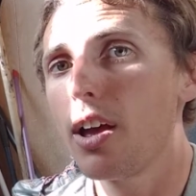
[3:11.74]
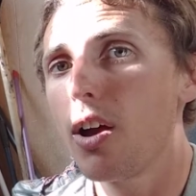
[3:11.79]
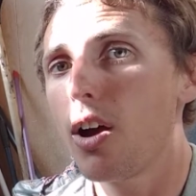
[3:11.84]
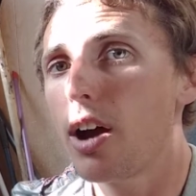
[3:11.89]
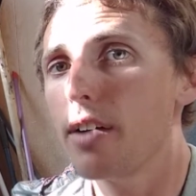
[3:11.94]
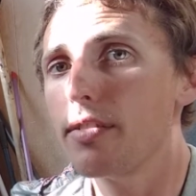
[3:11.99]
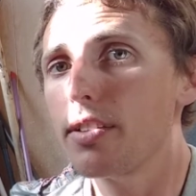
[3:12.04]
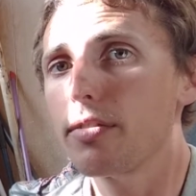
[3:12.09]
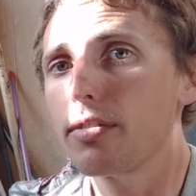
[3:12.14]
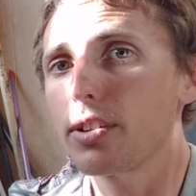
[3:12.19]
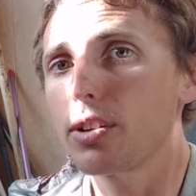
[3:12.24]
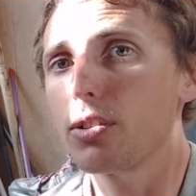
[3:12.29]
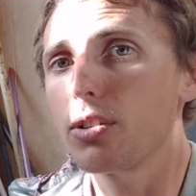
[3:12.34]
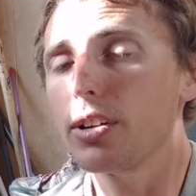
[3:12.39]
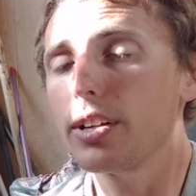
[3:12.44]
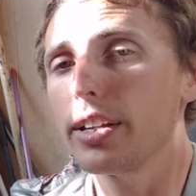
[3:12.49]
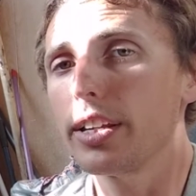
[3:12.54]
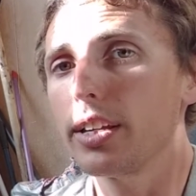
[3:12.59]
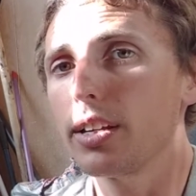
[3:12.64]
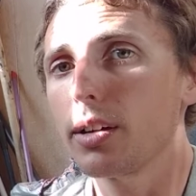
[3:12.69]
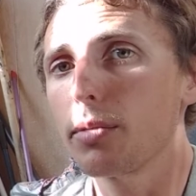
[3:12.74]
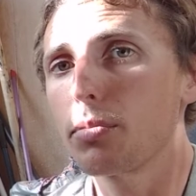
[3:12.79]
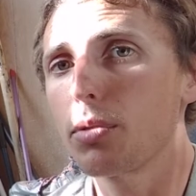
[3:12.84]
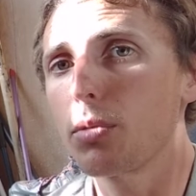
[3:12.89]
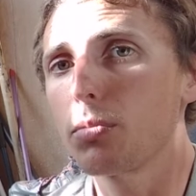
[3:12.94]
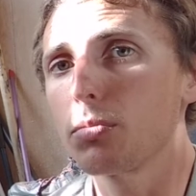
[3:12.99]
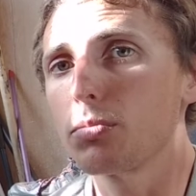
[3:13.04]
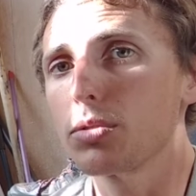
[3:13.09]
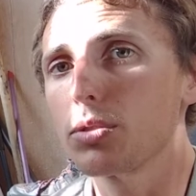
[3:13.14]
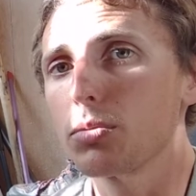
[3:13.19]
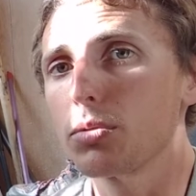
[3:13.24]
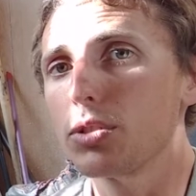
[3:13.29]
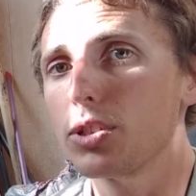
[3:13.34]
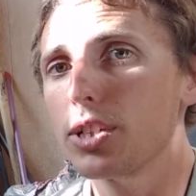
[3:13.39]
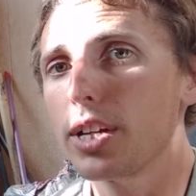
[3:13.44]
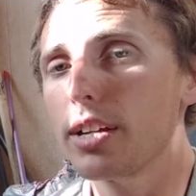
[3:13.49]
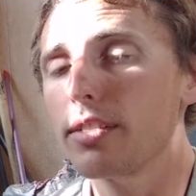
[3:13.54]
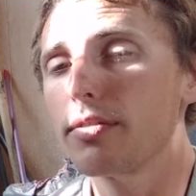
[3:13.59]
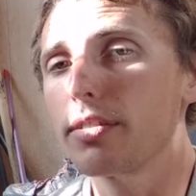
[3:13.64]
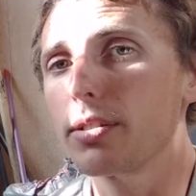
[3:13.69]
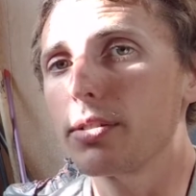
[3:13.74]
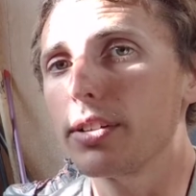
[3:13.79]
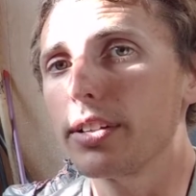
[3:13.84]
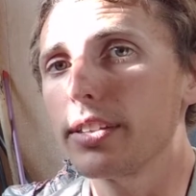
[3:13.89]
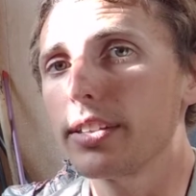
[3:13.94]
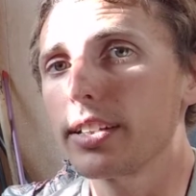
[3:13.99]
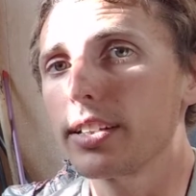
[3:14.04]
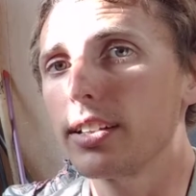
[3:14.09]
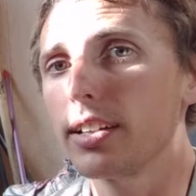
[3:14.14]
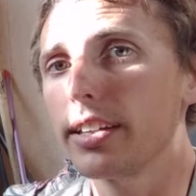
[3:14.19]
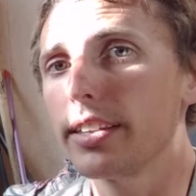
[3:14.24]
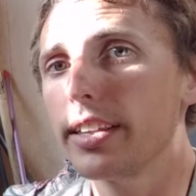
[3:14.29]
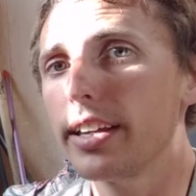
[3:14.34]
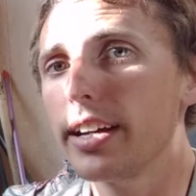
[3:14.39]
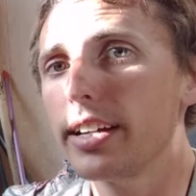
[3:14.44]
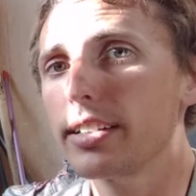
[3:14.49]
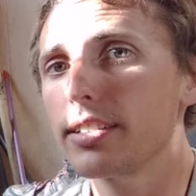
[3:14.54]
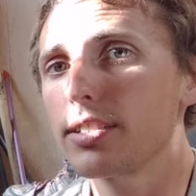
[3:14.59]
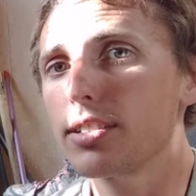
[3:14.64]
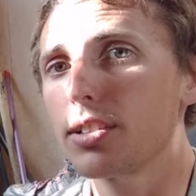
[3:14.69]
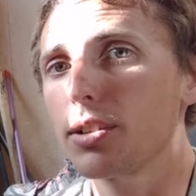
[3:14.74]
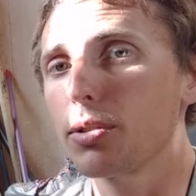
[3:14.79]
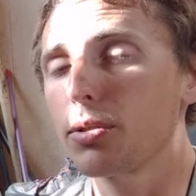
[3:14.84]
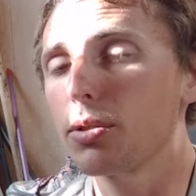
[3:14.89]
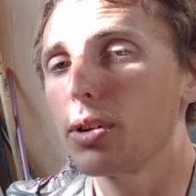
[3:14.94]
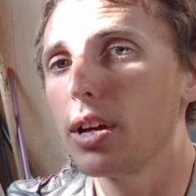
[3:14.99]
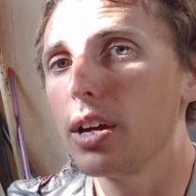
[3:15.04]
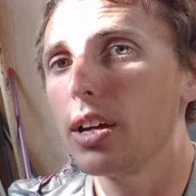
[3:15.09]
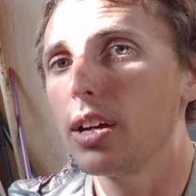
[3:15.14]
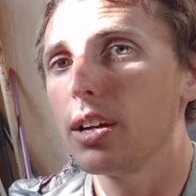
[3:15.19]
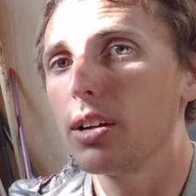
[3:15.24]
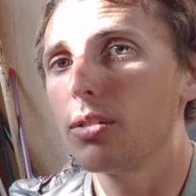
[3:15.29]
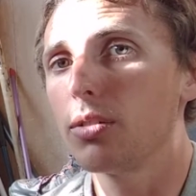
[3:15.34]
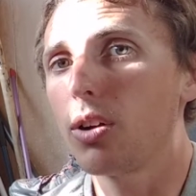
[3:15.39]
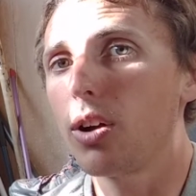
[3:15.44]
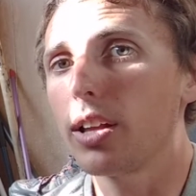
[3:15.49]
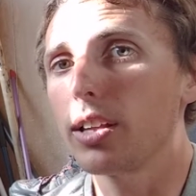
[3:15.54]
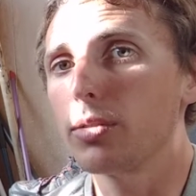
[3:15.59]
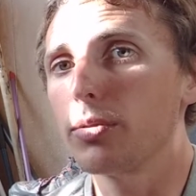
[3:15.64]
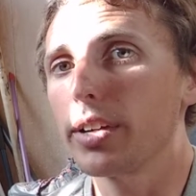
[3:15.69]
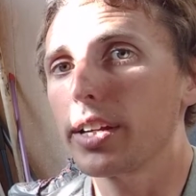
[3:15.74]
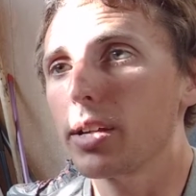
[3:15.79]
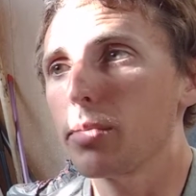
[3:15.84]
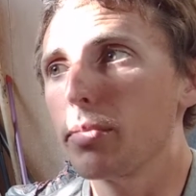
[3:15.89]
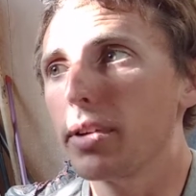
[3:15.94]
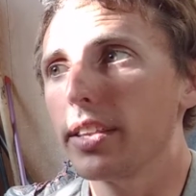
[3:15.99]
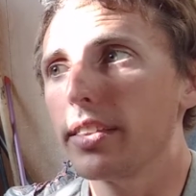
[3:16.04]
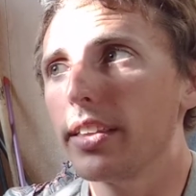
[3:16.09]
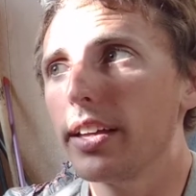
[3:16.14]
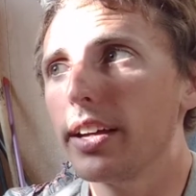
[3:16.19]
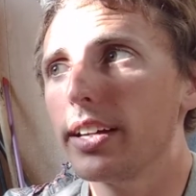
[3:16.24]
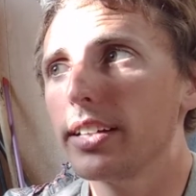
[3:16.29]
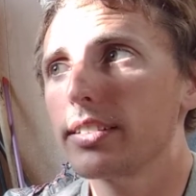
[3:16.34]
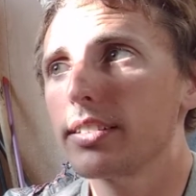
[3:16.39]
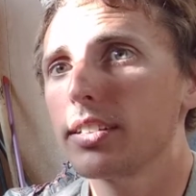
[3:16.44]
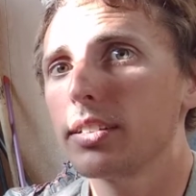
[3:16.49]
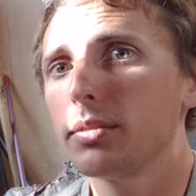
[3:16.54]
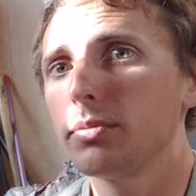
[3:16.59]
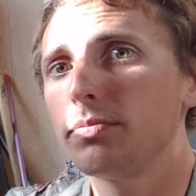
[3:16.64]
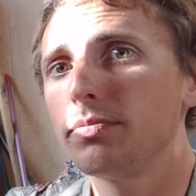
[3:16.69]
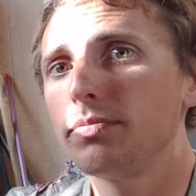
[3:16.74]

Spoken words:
I've never got any problems with chafing or anything like that, so highly recommend that.